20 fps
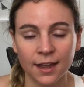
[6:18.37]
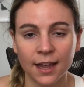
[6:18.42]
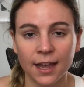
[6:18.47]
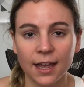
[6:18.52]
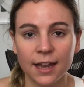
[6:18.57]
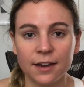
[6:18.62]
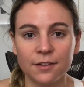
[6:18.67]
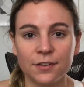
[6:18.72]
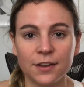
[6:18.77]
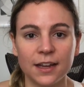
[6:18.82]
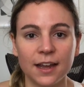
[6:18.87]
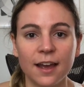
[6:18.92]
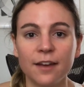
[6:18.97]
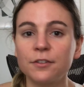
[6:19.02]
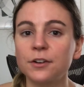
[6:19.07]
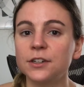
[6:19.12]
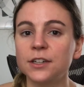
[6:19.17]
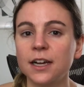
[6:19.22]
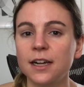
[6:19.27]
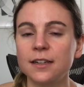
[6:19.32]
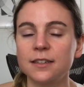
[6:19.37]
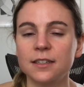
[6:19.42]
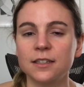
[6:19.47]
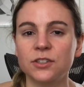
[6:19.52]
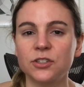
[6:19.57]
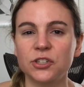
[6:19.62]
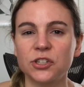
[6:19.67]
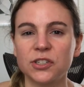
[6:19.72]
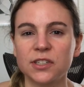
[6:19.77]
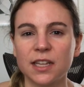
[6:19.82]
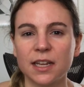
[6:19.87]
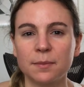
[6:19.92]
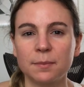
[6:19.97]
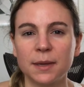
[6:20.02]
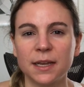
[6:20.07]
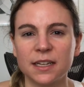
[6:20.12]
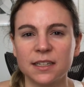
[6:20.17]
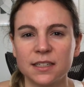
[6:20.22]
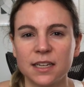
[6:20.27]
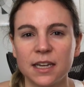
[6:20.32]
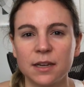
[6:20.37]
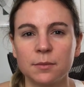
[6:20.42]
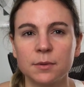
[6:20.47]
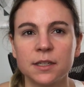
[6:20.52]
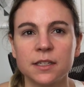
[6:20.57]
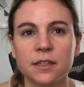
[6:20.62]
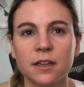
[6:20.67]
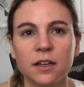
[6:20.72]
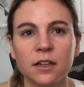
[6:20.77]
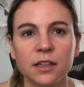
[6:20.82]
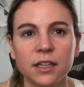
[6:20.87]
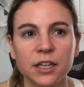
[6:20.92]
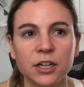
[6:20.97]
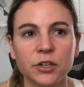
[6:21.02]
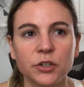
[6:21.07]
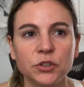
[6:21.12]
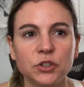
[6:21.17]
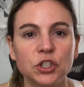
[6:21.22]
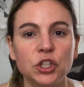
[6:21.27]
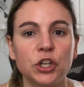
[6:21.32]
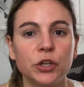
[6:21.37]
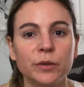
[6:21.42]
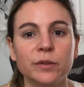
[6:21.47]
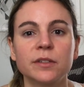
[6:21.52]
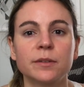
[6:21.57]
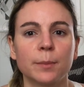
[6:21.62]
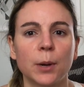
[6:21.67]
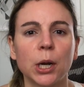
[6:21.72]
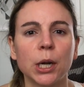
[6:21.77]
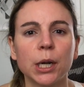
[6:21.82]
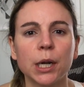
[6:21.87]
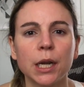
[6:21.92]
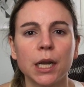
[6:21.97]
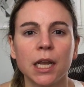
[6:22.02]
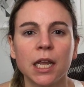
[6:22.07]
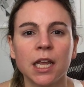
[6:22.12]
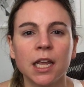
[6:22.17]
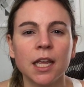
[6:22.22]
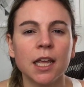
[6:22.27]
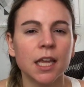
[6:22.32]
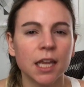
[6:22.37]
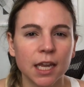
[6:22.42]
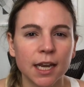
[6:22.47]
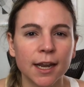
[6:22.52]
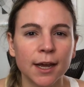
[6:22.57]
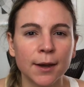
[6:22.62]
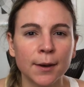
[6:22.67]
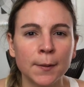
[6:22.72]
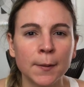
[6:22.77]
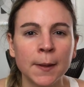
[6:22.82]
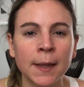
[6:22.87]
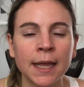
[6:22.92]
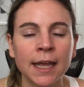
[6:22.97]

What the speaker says: And if he ever does, it's just like because he was a little too smart, you know?